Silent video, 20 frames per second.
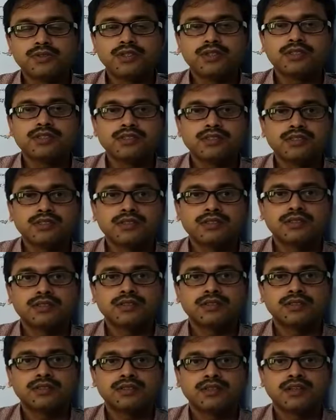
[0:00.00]
students,
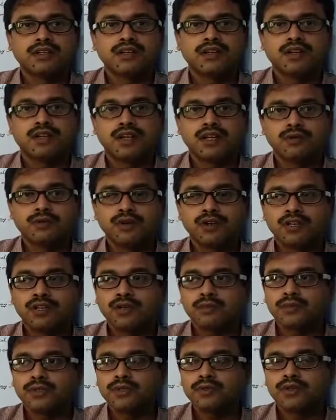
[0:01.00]
I
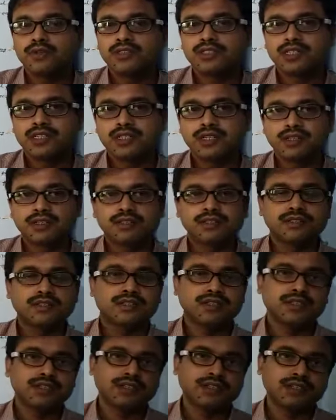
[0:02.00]
welcome you once again
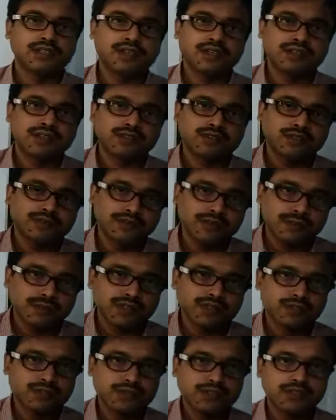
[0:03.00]
in the classes of
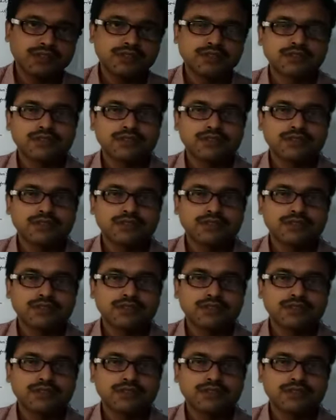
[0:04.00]
chemistry.